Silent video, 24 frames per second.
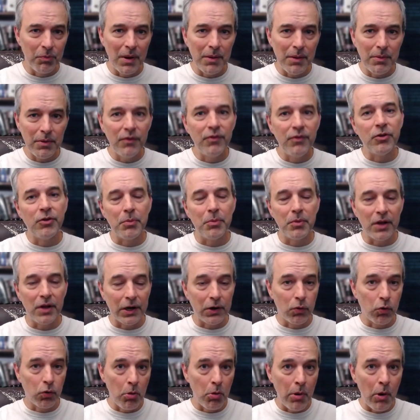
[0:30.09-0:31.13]
maybe even something like
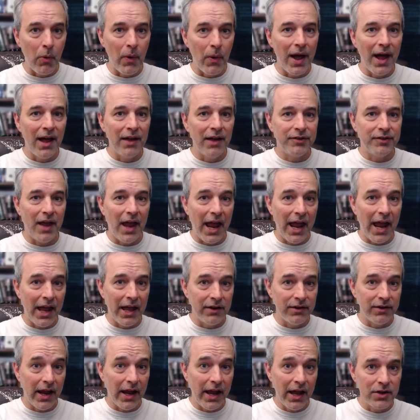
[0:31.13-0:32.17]
Chrome OS
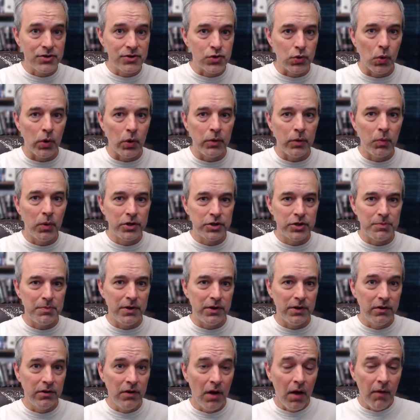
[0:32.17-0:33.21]
and Android, which would
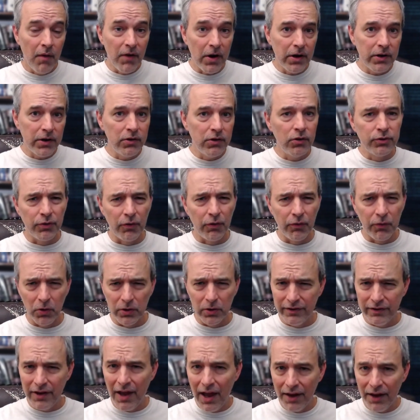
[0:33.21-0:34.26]
be very useful for
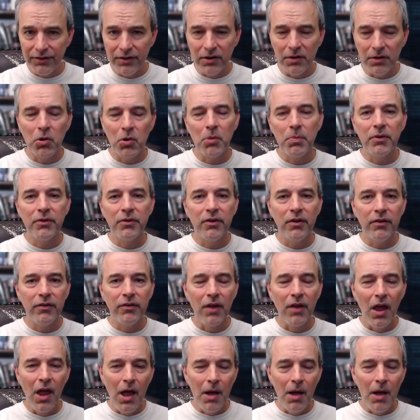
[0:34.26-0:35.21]
testing purposes,